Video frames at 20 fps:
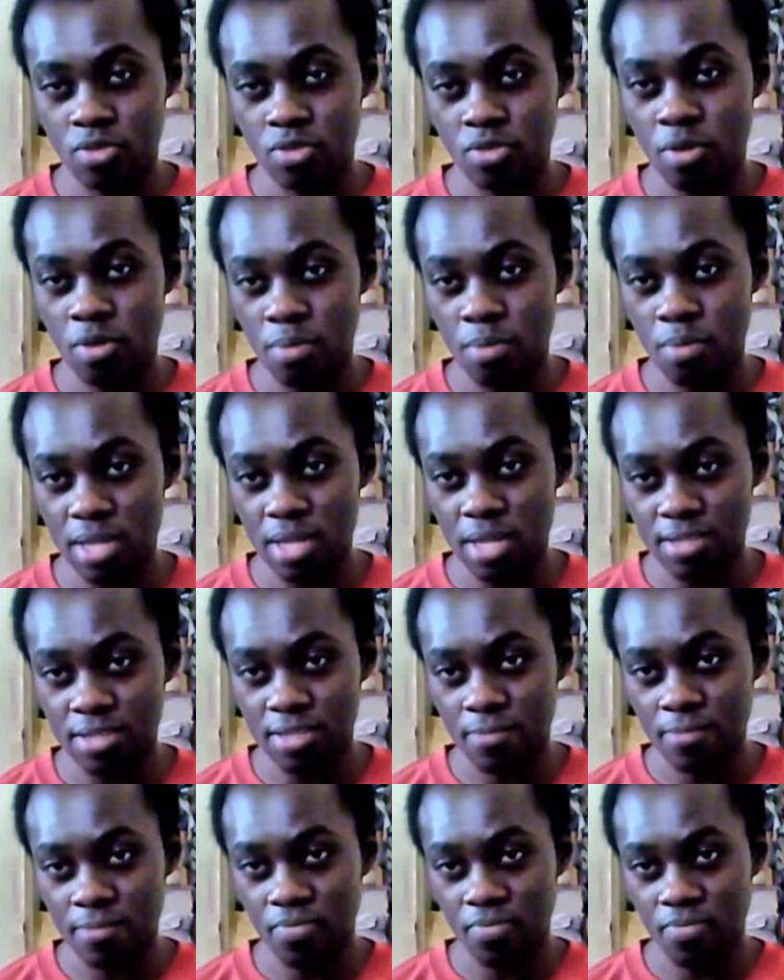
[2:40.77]

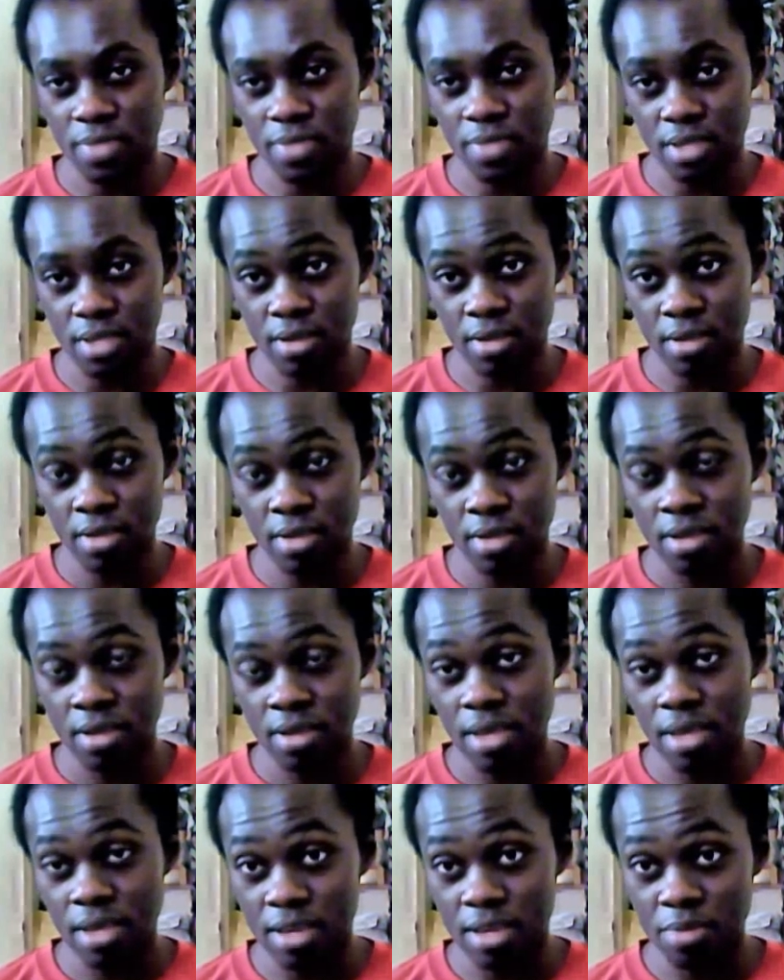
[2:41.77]
combat the
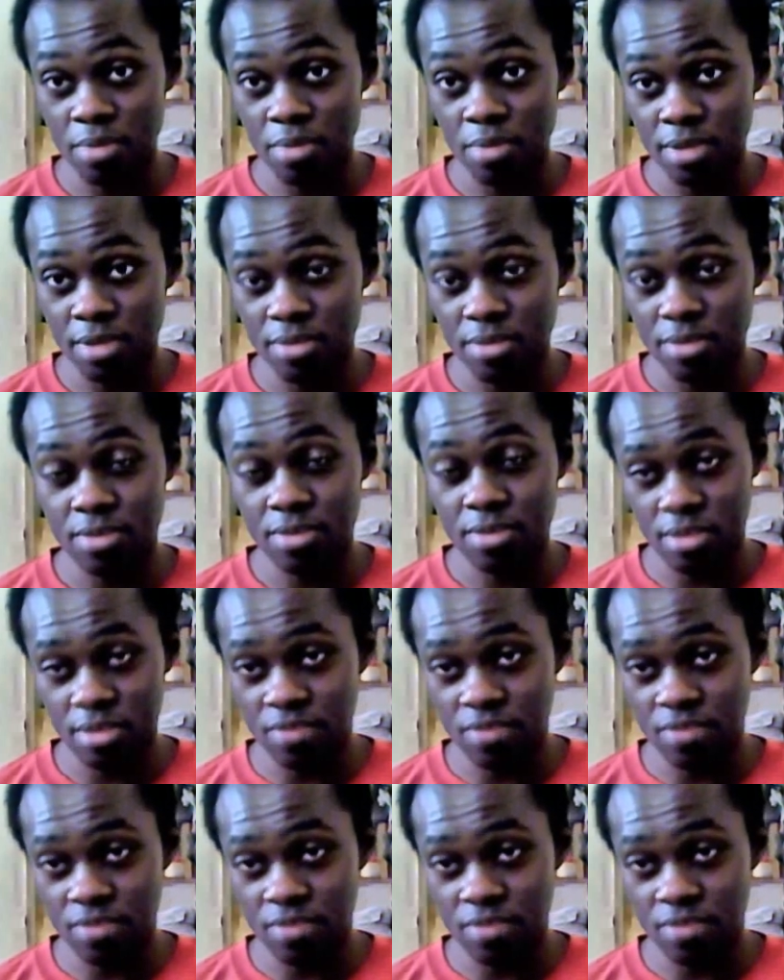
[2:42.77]
elements